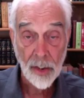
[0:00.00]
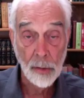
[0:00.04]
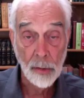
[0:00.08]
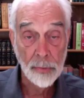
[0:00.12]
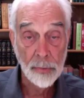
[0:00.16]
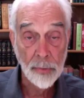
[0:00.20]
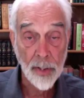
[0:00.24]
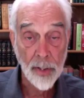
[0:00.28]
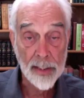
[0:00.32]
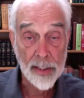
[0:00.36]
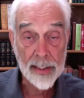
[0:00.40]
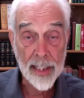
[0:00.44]

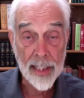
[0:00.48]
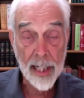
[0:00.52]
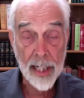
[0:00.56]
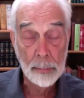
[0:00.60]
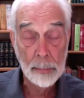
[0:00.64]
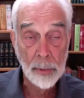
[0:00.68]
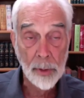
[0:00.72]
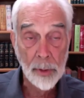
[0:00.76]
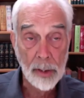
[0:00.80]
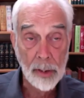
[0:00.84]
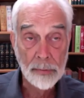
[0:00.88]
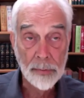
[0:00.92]
So for
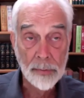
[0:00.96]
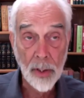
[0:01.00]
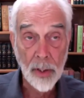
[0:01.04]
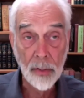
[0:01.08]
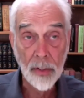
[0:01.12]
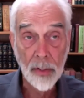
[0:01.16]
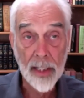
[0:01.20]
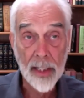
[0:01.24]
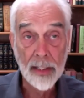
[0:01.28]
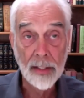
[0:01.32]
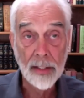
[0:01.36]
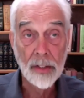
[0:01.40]
example, if
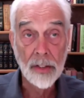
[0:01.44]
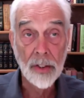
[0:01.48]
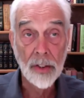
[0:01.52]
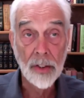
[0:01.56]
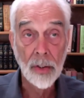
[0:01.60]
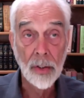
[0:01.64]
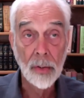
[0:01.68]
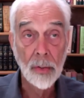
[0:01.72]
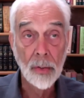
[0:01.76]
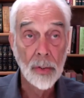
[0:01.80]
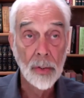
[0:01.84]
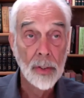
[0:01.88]
you're
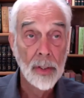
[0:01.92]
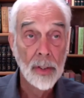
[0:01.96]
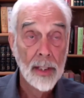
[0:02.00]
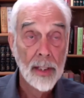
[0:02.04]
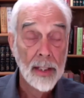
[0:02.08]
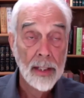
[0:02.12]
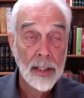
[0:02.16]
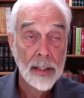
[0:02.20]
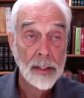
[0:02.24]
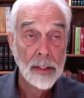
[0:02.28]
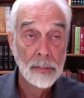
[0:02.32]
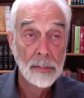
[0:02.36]
into
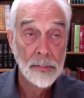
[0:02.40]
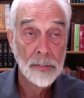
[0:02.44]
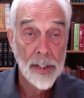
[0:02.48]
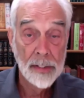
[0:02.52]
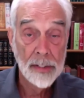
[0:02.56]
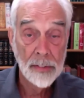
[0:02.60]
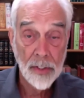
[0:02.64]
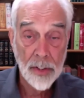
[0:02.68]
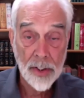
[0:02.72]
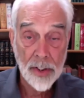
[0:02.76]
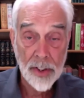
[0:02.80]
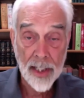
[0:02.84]
the
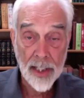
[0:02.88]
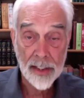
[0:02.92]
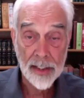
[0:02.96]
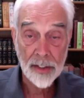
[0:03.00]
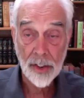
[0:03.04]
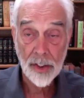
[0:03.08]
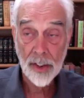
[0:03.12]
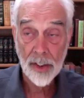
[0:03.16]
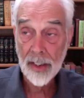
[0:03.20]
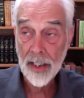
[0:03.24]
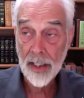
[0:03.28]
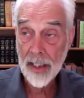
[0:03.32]
fever
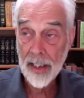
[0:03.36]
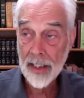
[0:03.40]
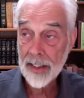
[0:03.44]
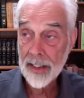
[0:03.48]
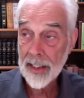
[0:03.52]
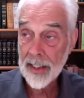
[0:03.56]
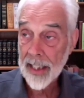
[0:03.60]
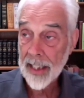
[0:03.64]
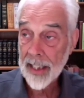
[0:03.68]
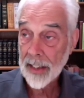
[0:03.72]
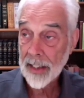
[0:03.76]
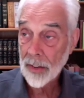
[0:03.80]
section
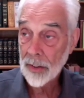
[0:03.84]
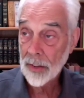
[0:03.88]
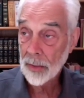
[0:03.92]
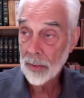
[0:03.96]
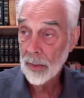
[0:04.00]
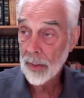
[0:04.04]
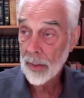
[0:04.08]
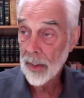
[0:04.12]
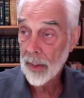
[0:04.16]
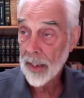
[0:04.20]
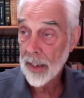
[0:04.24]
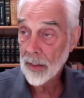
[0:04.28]
and say
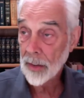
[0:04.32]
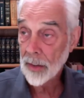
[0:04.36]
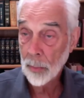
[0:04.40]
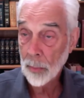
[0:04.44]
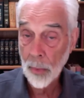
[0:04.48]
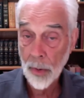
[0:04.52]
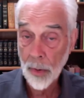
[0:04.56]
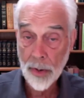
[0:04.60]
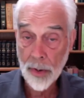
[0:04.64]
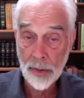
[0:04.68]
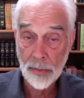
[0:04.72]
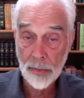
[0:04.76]

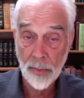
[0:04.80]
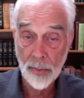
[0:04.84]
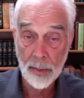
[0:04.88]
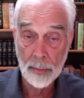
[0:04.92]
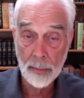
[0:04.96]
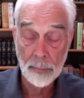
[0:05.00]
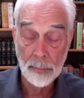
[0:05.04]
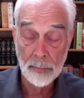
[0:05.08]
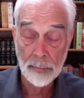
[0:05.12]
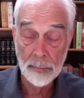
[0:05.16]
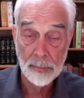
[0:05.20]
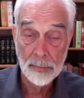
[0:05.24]
it's worse
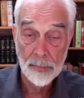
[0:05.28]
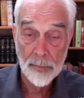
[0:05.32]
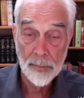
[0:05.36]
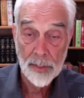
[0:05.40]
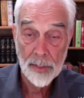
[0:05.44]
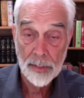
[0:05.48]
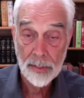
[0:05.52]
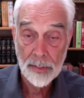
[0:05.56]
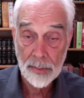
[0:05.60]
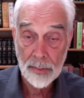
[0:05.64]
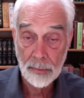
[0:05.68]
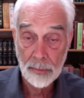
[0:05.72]
from
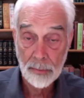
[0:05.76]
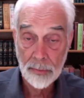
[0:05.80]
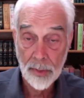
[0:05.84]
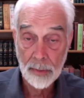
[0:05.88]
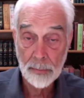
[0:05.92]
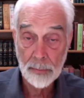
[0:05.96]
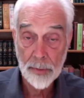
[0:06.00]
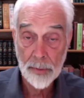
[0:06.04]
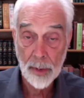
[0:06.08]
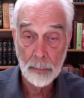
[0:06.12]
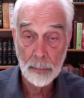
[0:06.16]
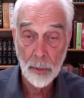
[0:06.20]

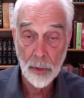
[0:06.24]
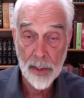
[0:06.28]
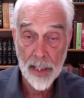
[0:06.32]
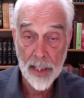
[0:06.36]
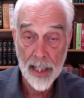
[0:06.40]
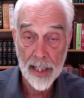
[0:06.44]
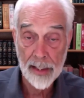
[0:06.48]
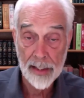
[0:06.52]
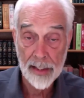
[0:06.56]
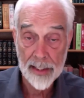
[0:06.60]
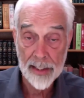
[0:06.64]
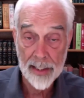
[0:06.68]
some
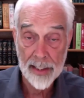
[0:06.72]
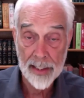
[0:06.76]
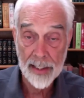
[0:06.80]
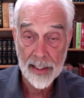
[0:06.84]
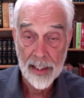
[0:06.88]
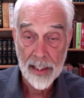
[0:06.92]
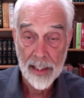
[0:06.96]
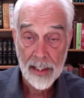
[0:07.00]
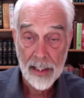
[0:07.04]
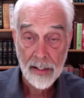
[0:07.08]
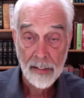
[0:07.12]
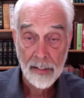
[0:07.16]

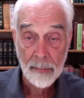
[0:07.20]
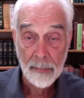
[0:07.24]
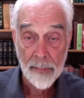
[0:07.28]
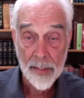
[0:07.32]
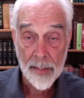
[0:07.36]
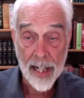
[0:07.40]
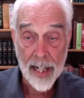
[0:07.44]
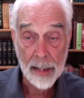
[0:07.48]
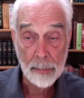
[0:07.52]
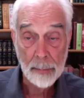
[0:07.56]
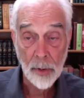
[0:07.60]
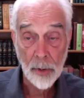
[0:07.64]
modality,
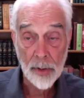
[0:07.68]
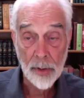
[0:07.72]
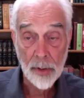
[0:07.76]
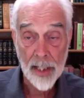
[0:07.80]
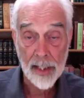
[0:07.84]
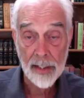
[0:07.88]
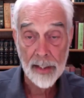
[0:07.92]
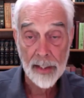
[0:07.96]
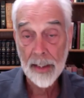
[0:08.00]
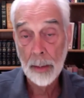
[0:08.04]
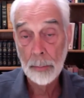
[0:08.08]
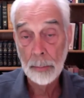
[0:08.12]
that
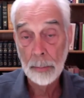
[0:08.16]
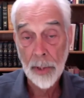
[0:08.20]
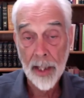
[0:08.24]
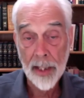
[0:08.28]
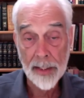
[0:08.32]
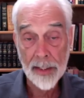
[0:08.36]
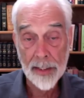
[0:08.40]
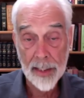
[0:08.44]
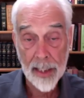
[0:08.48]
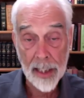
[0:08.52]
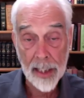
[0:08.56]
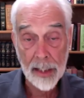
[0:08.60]
modality
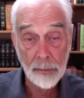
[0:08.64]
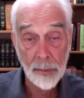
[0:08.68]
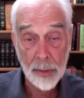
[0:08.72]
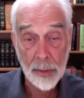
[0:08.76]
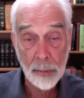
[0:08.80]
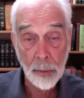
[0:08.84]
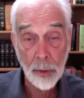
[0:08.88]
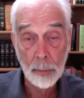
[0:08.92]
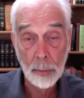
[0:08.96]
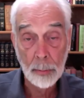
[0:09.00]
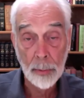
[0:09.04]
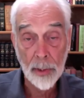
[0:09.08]
applies to
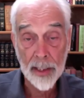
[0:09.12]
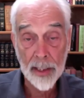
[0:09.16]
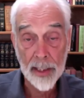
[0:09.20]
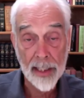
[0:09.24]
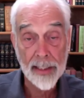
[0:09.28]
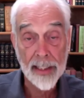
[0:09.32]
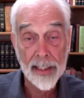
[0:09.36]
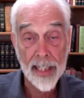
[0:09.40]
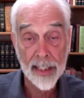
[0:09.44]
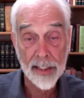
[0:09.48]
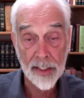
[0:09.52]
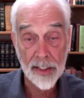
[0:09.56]
every
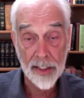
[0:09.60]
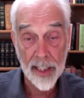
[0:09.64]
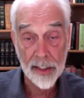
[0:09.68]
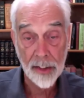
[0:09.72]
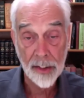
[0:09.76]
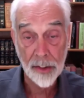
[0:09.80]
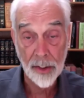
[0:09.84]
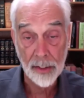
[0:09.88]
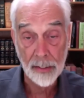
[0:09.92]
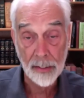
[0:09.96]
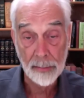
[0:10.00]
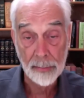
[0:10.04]
rubric in that
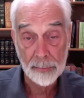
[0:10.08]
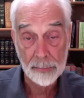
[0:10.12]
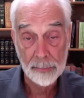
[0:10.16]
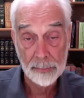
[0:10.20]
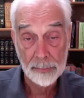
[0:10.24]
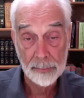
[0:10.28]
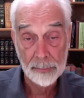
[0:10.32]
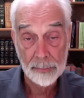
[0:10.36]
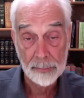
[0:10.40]
section.